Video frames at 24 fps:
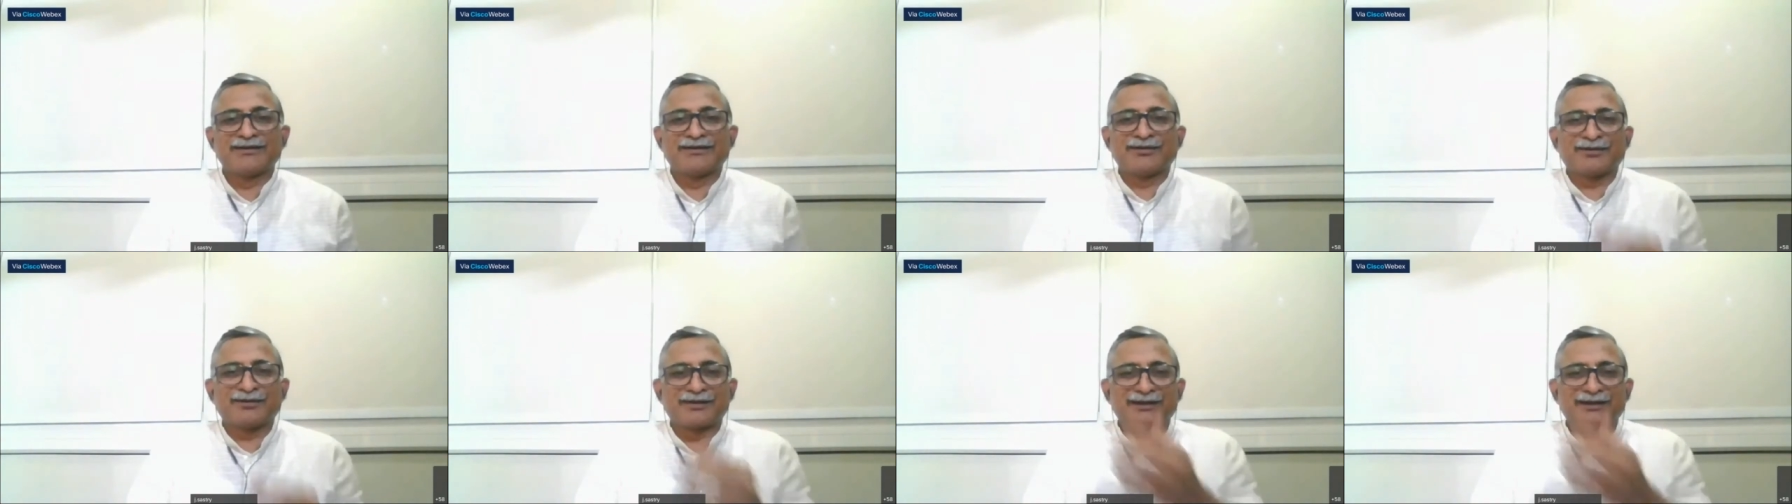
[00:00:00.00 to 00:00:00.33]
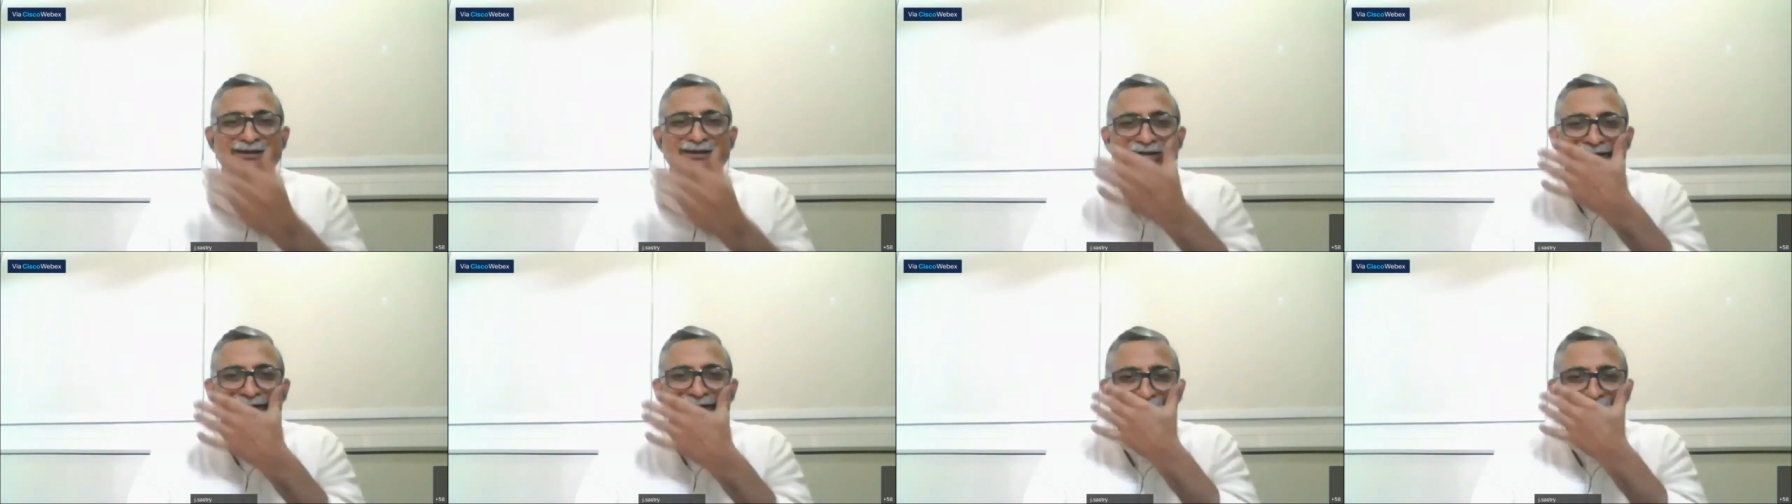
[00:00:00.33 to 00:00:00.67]
okay.
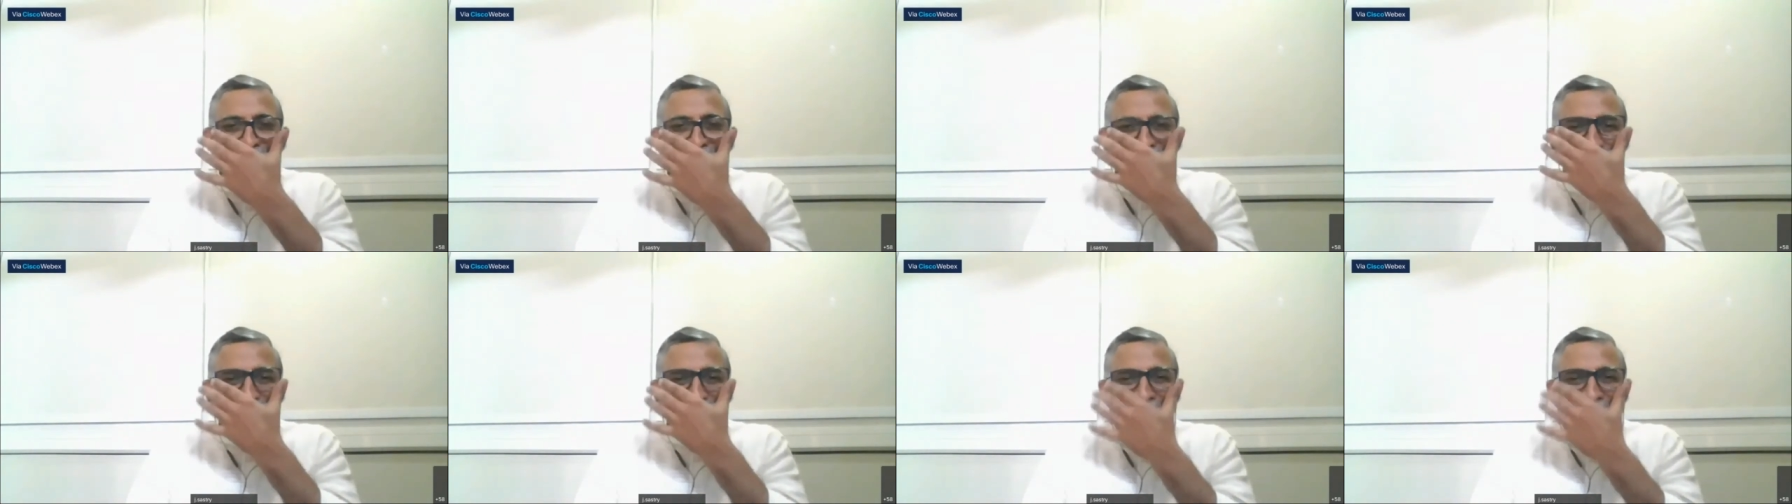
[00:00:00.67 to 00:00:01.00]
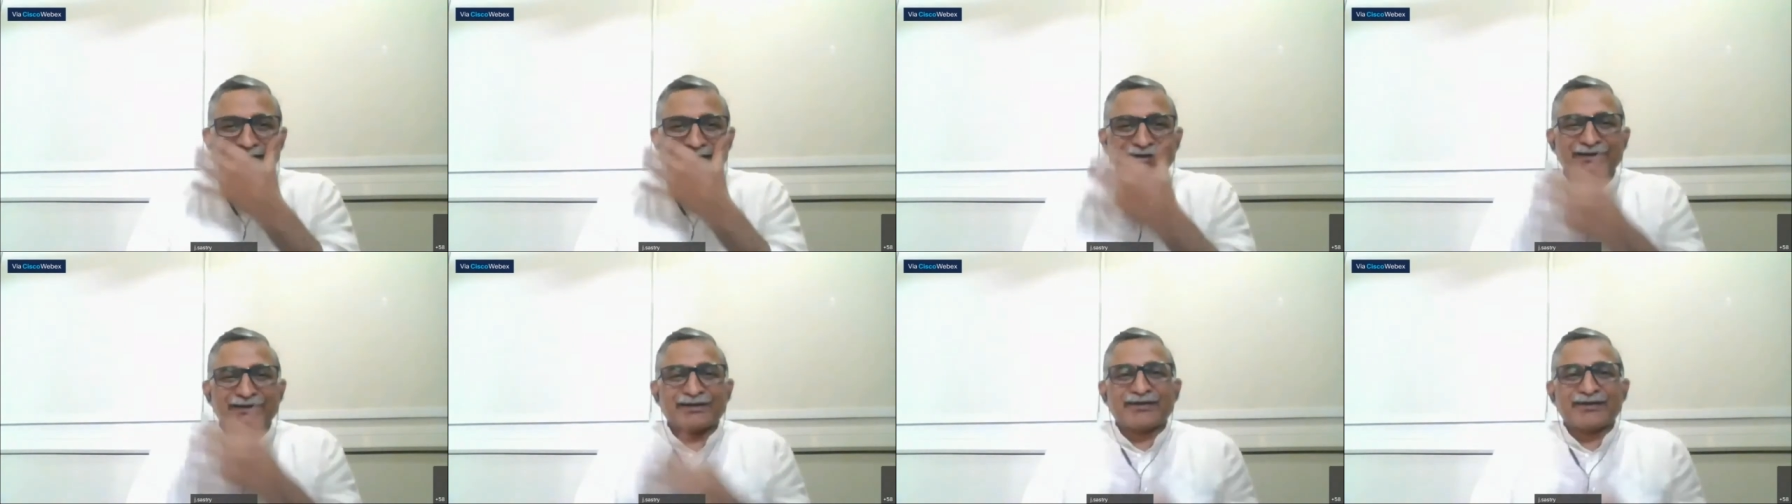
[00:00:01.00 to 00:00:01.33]

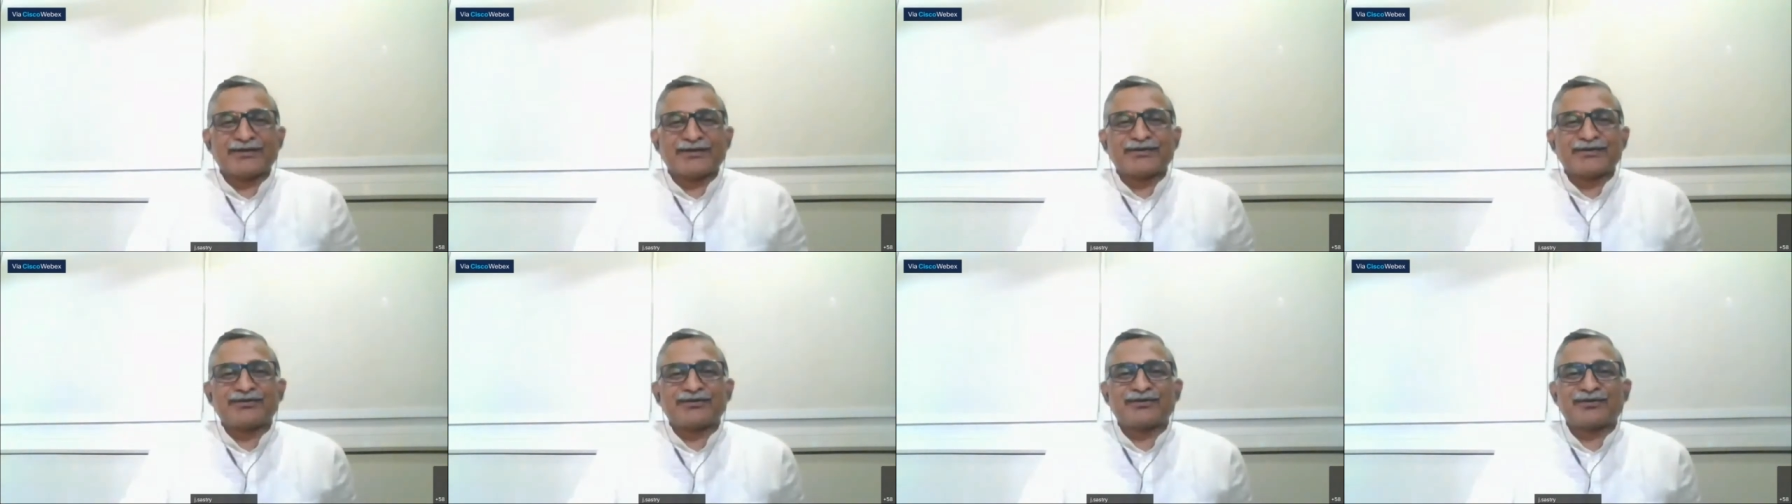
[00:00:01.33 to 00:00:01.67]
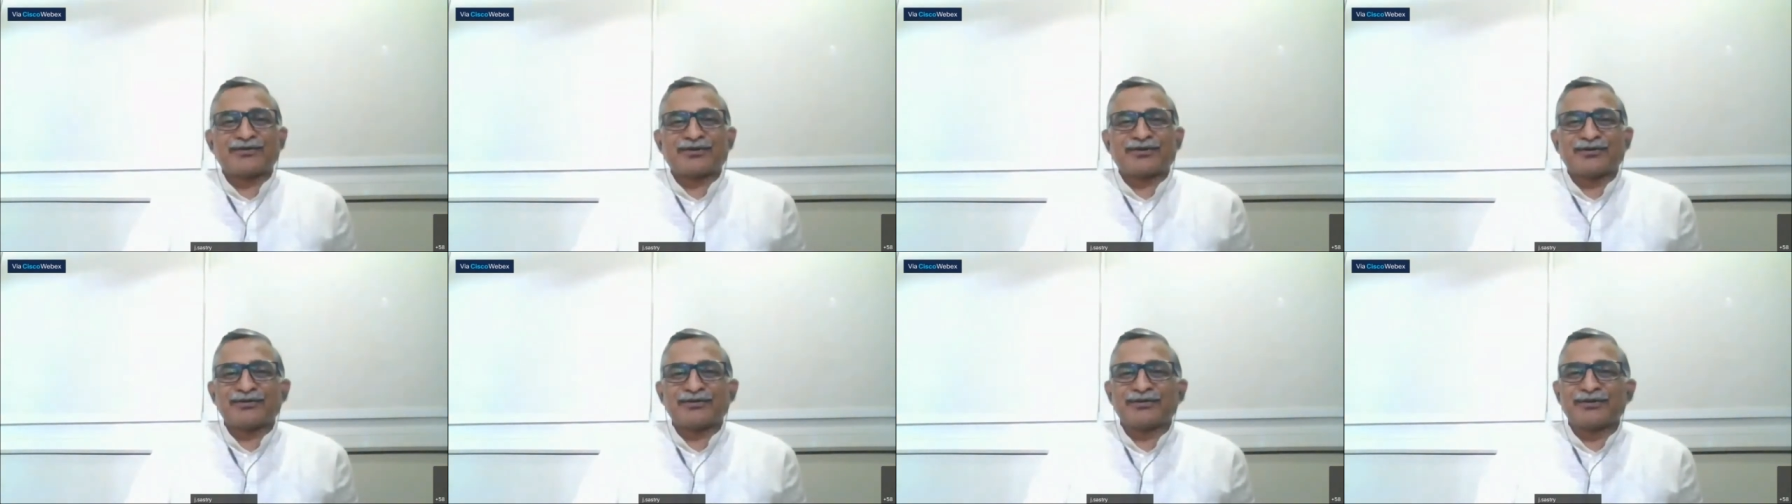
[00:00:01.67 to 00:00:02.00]

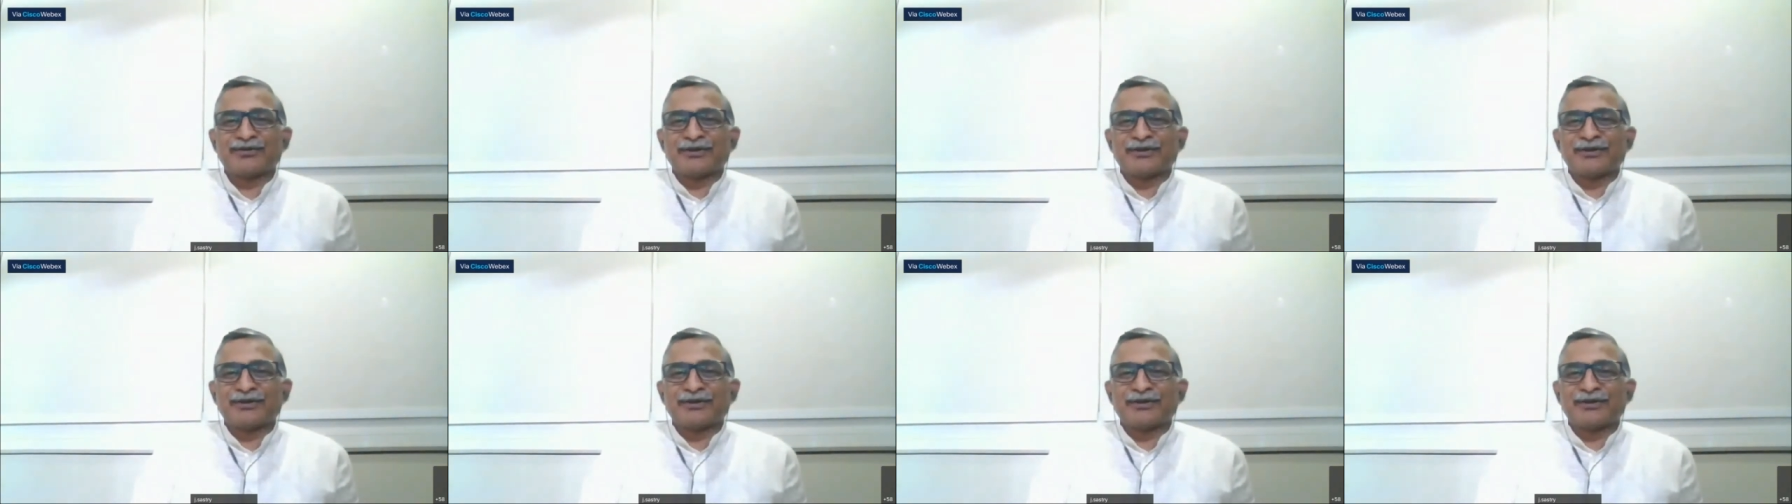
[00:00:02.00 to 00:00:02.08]
So